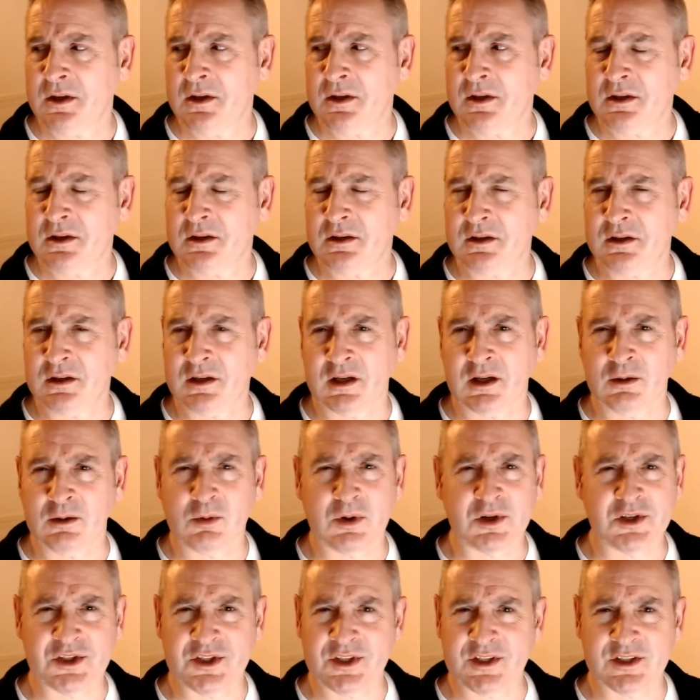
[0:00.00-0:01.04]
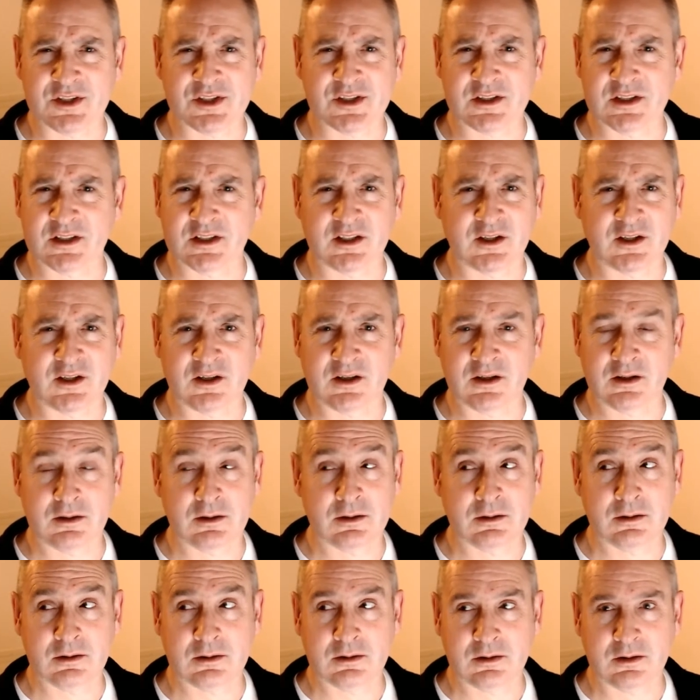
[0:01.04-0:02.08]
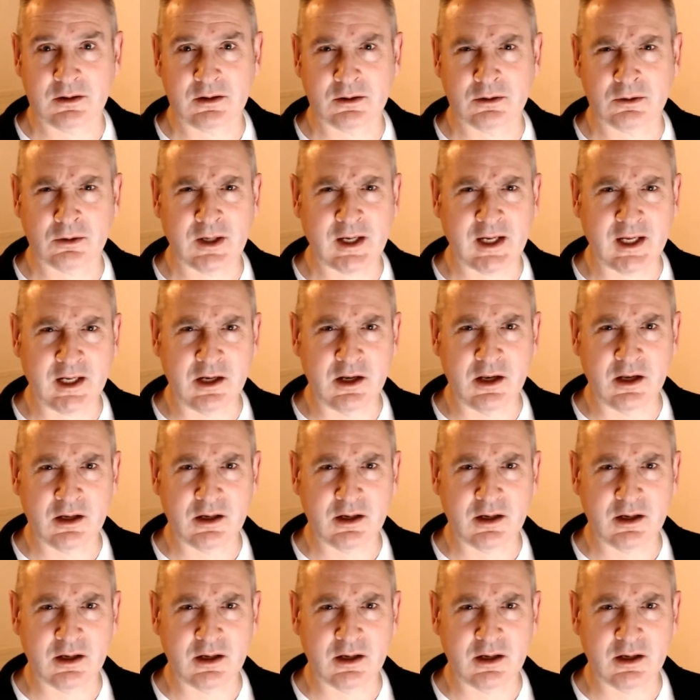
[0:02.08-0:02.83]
Once you start, you're in.